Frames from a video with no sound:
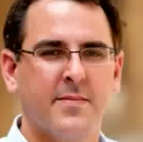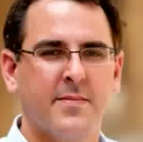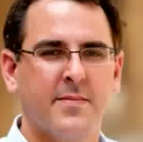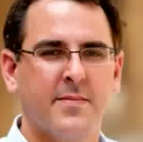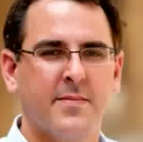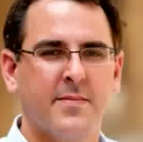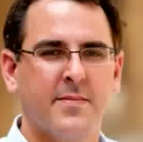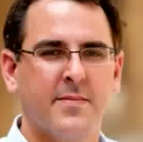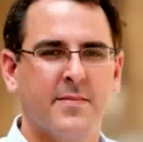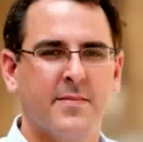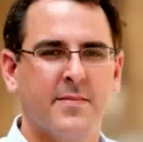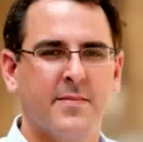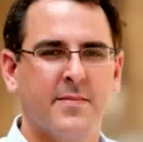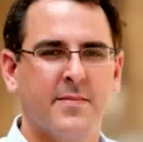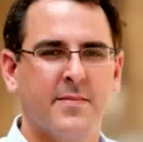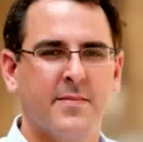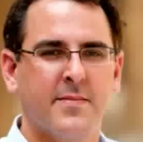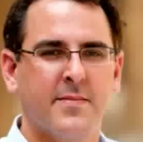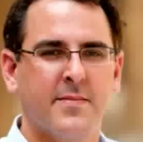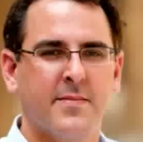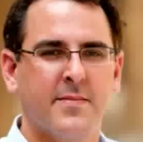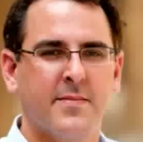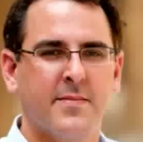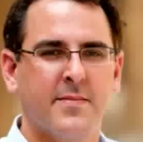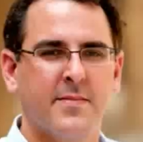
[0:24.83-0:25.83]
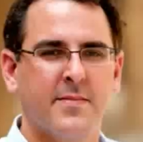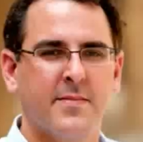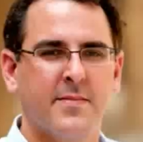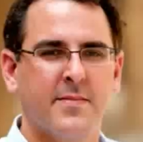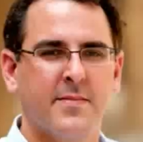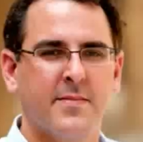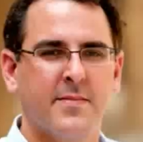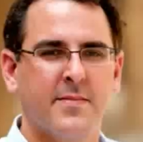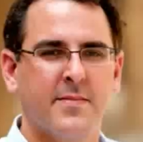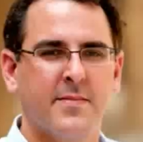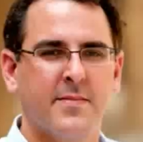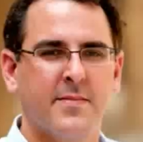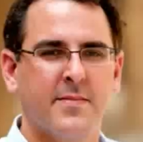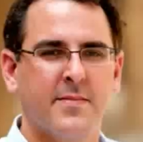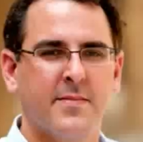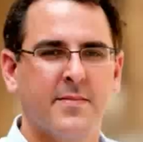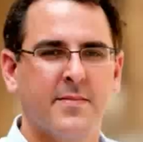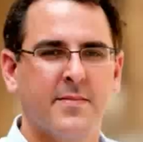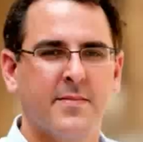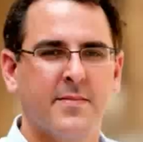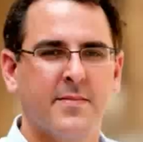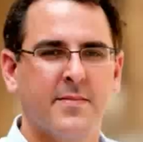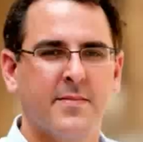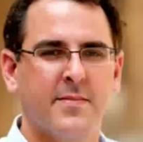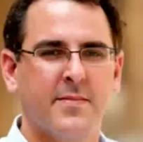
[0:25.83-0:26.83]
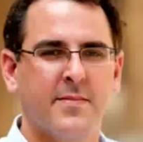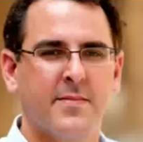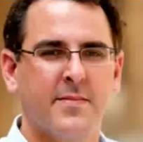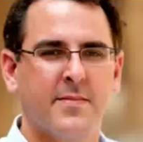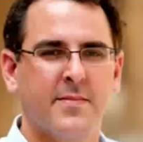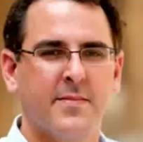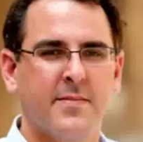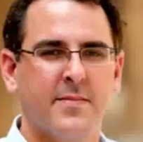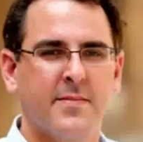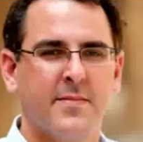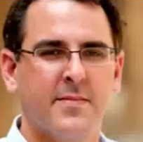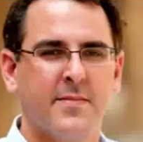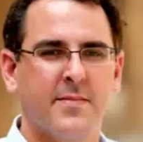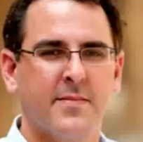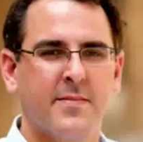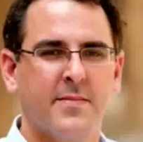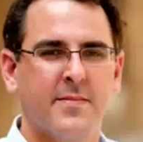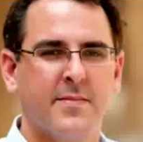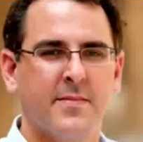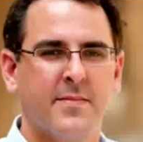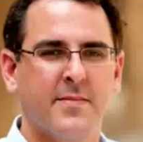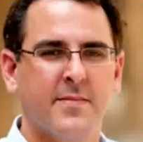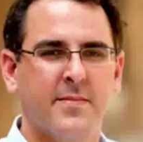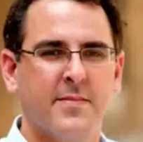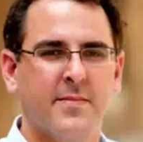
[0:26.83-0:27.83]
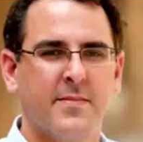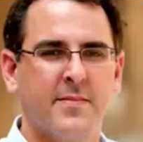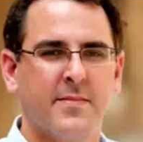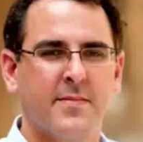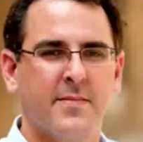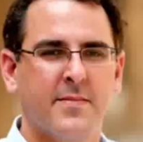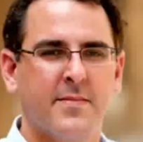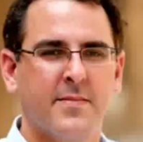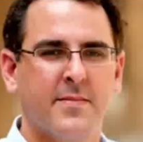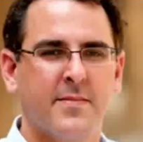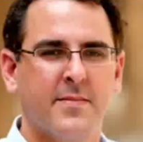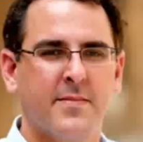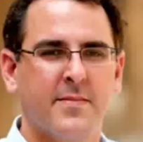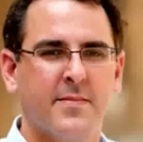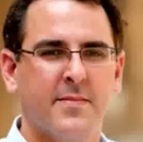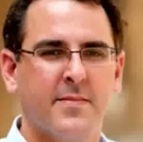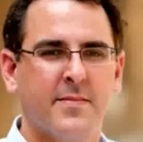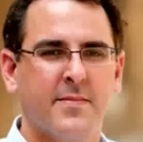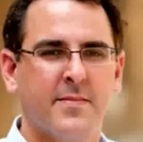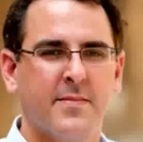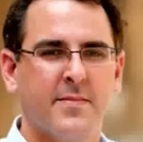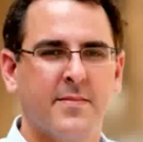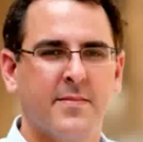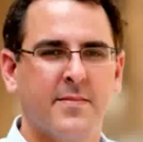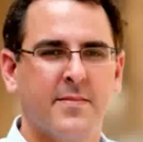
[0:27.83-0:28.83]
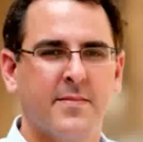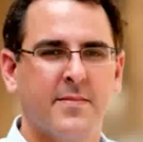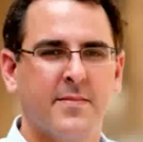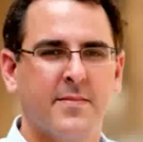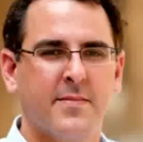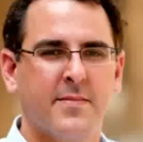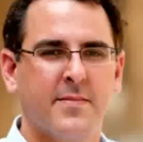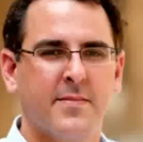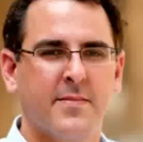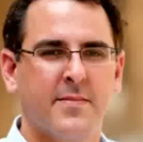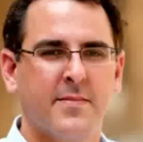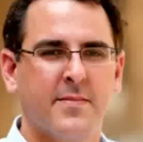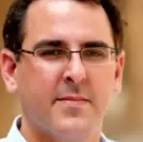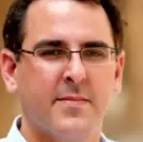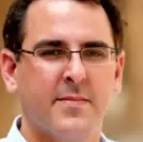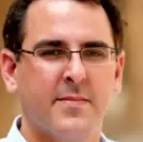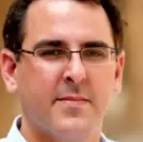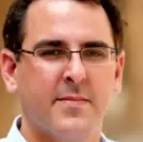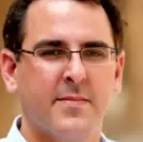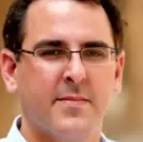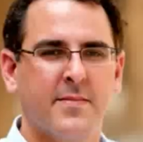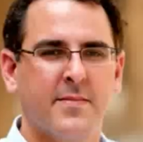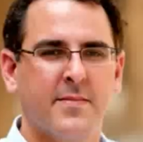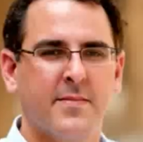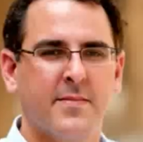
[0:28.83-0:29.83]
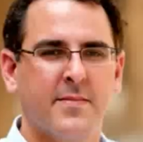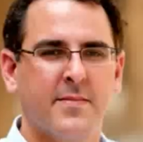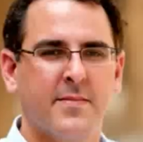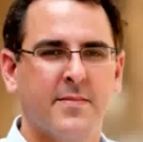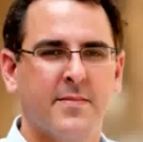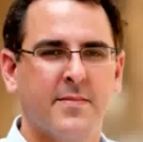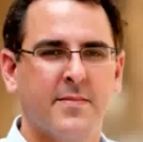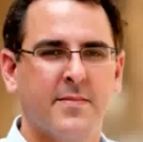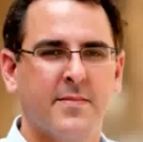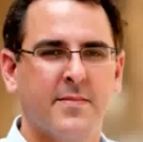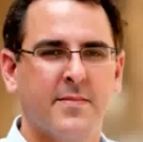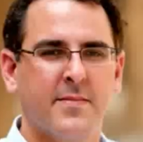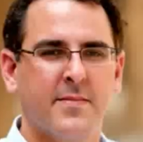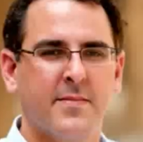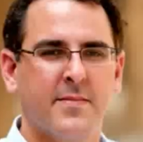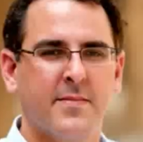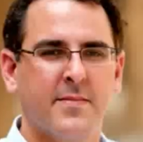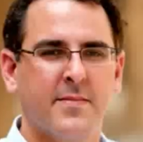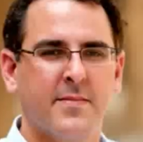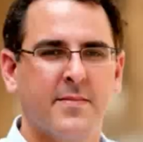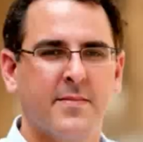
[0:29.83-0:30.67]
[no speech]